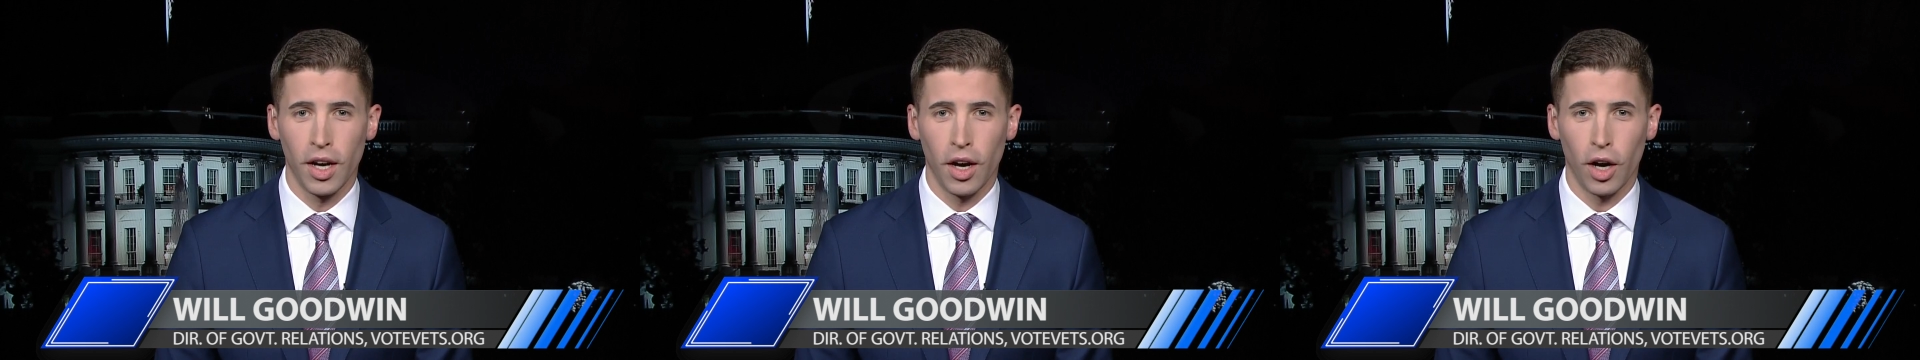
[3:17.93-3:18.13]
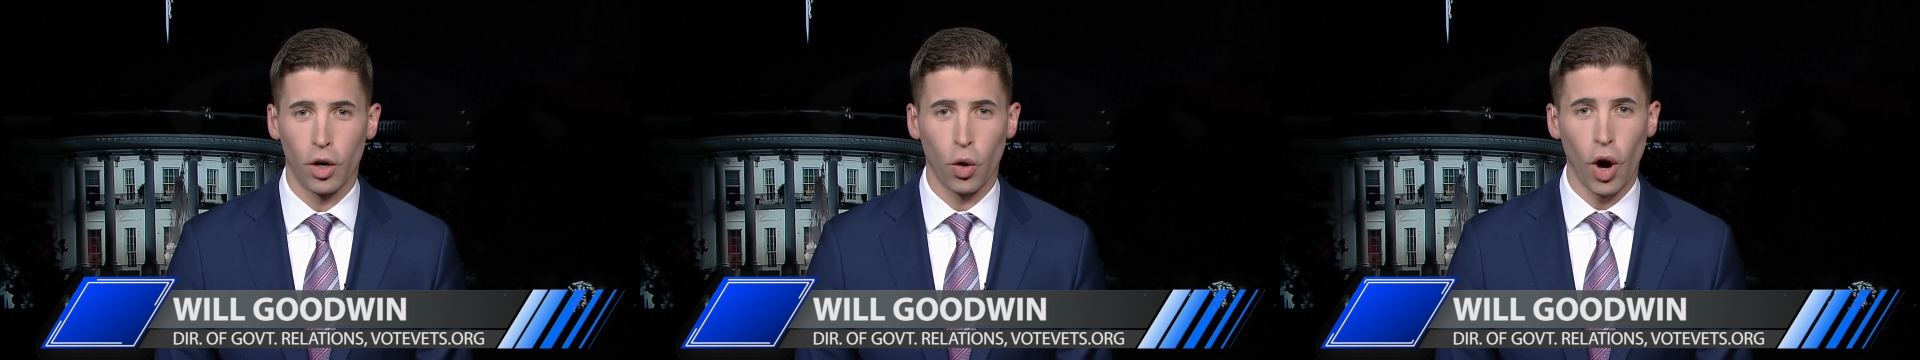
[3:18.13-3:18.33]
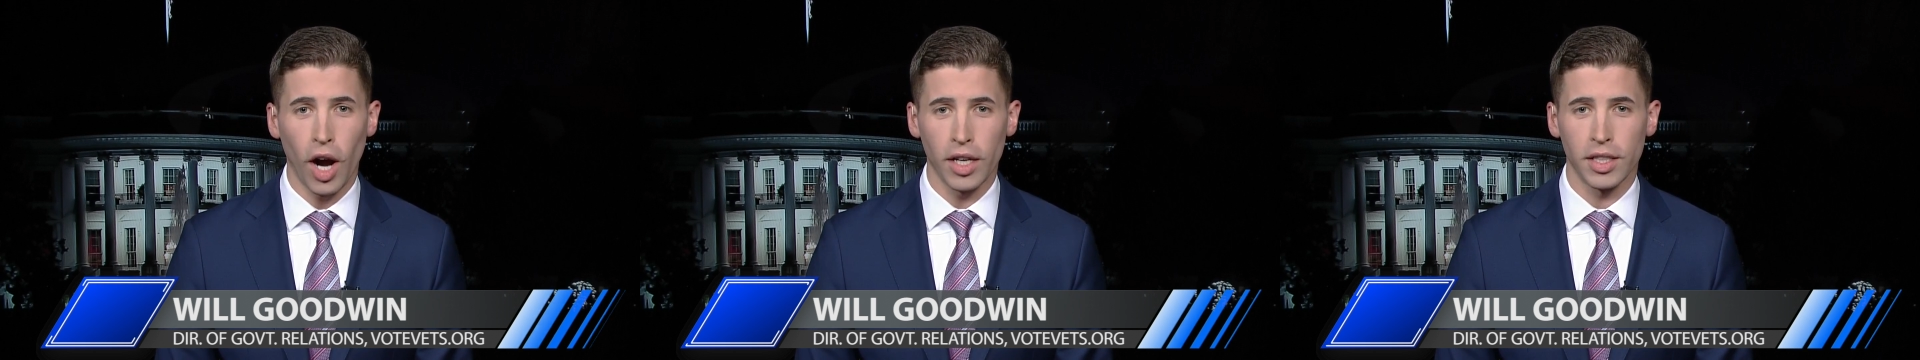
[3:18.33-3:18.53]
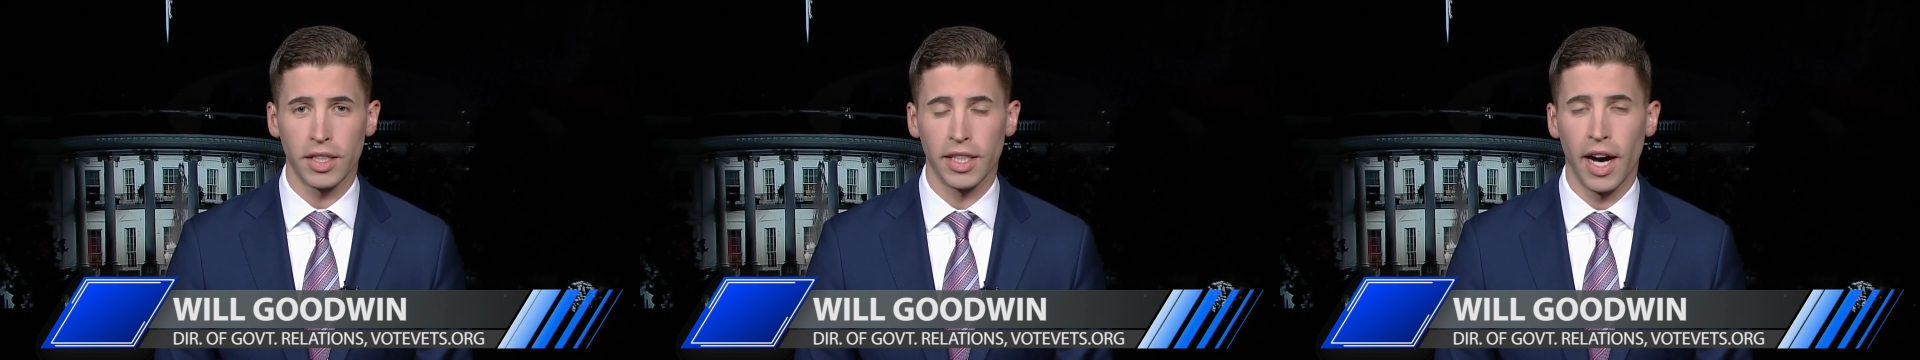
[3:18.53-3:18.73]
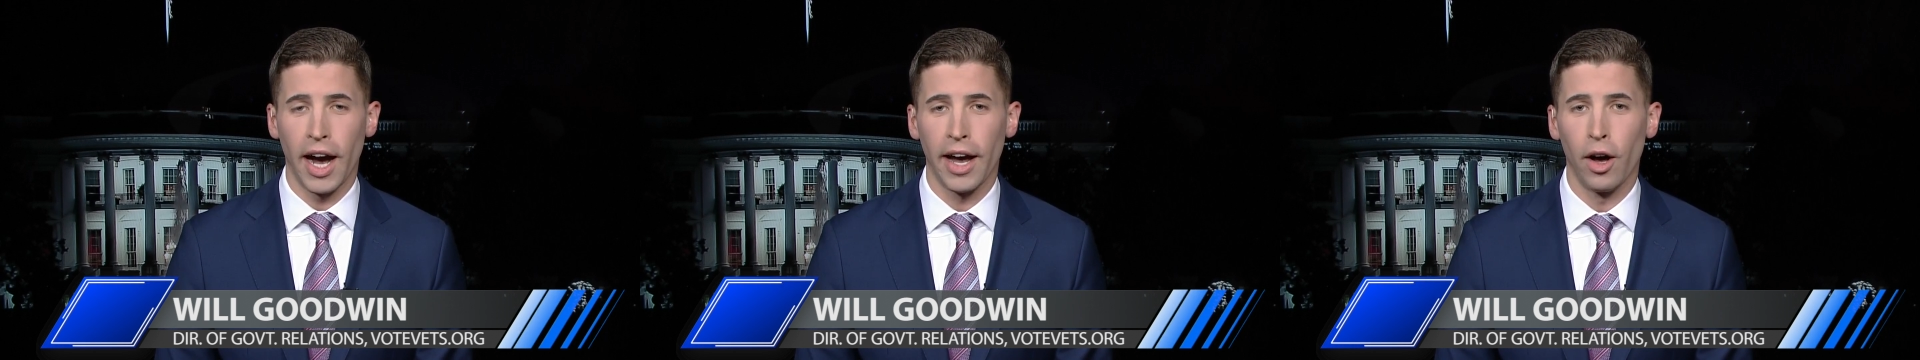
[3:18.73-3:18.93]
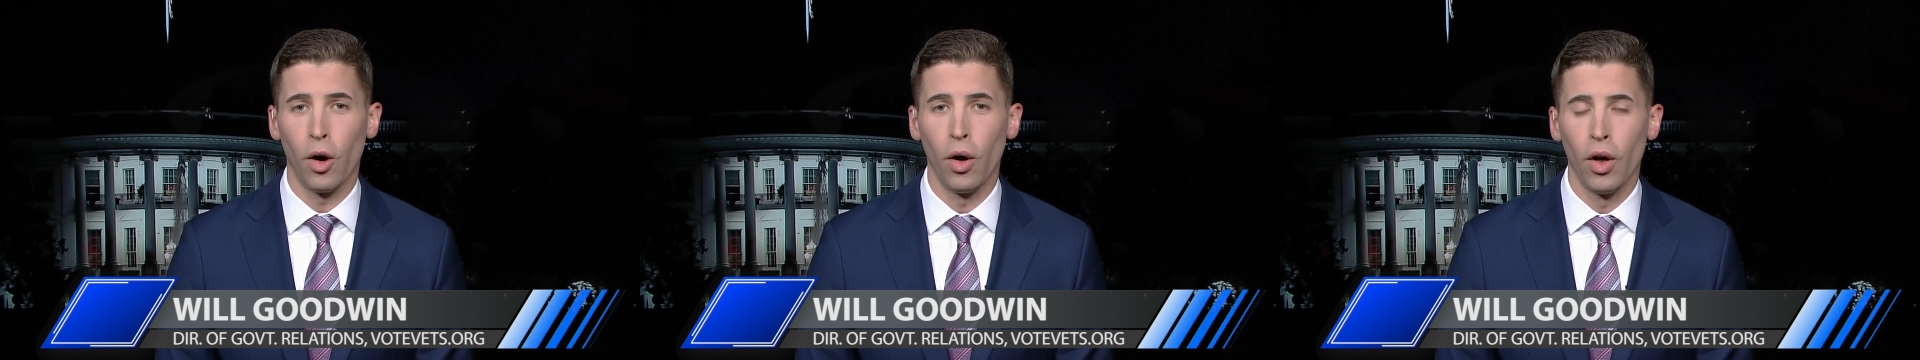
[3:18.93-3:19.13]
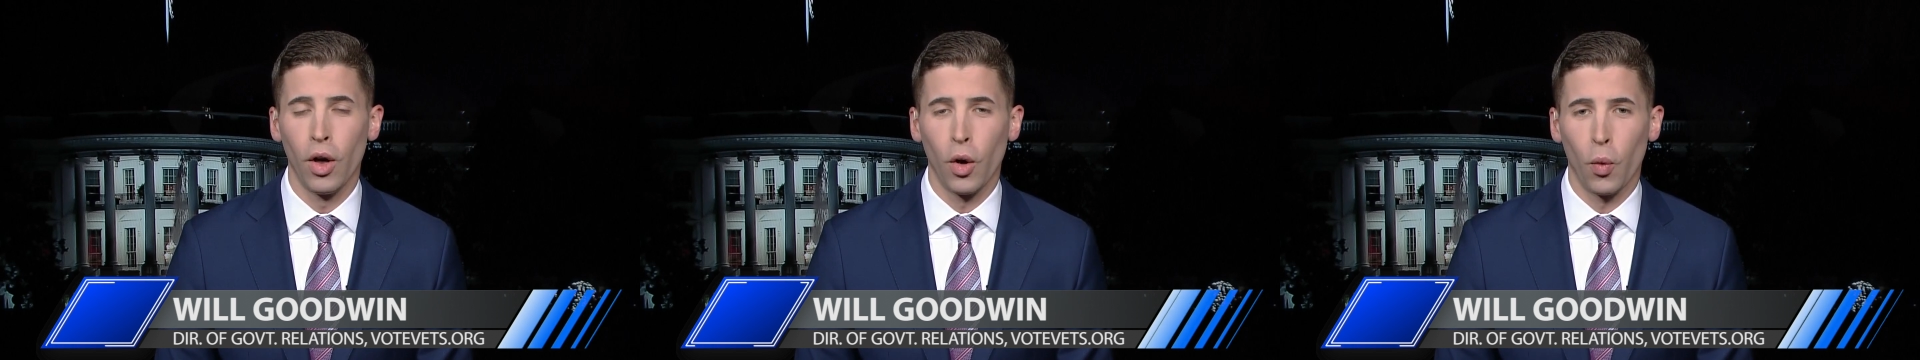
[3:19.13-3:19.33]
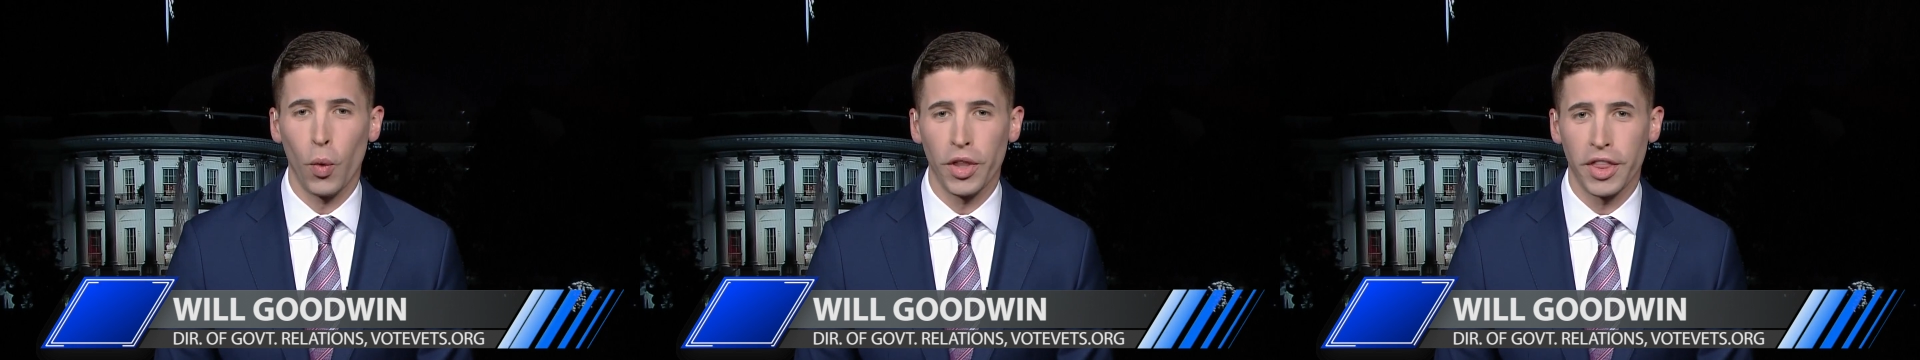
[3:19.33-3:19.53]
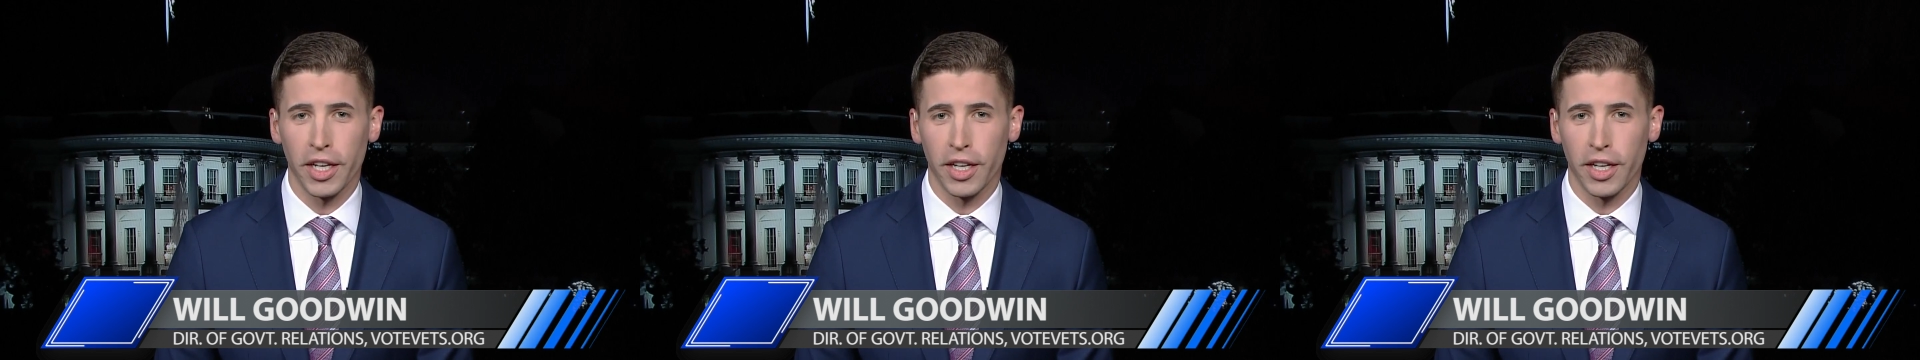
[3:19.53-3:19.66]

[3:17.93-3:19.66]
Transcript: across the aisle with the